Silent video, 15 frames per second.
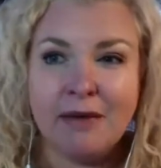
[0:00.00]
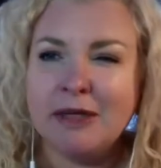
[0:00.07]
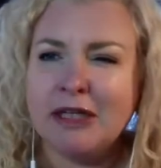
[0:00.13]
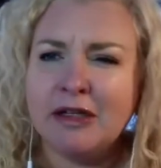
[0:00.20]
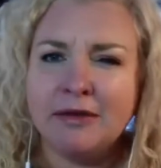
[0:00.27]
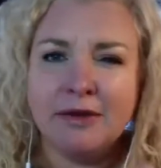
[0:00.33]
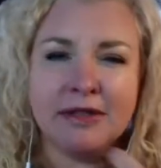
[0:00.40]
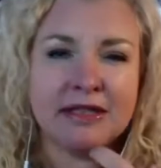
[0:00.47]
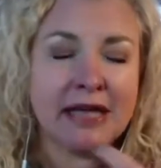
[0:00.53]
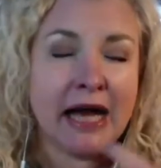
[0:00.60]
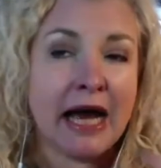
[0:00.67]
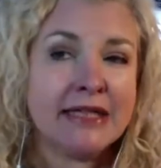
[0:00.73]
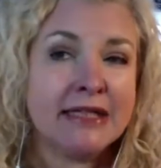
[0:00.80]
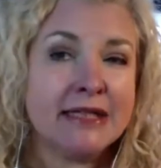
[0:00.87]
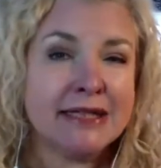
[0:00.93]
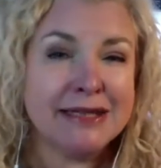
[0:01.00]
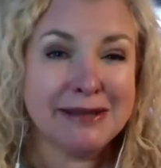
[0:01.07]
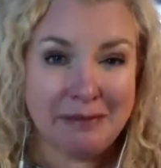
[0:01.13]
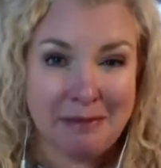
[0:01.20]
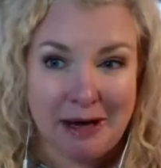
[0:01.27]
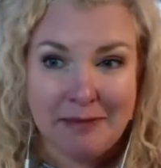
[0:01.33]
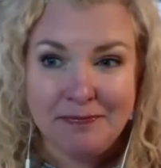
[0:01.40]
I mean, the sky's the
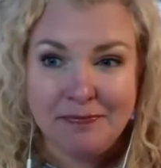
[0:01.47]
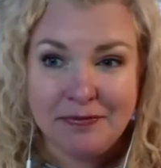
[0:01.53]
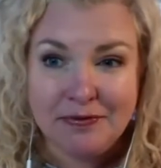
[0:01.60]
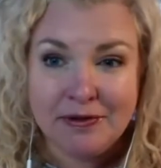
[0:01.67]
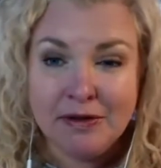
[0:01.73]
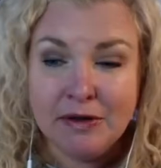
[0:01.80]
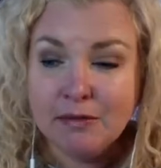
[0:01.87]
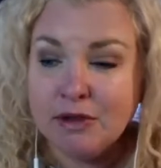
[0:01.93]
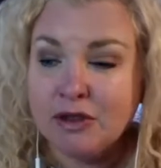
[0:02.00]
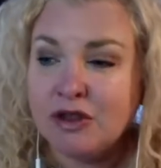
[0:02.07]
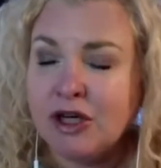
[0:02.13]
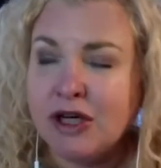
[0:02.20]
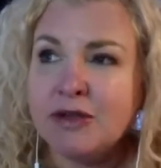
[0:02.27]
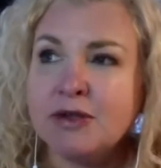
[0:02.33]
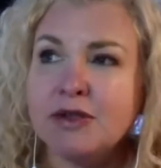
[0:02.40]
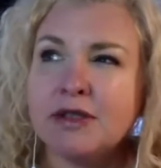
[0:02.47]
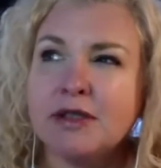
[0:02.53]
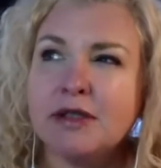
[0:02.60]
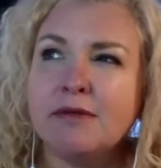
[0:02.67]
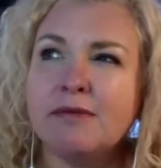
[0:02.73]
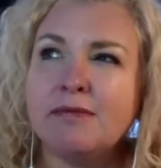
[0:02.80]
limit, but just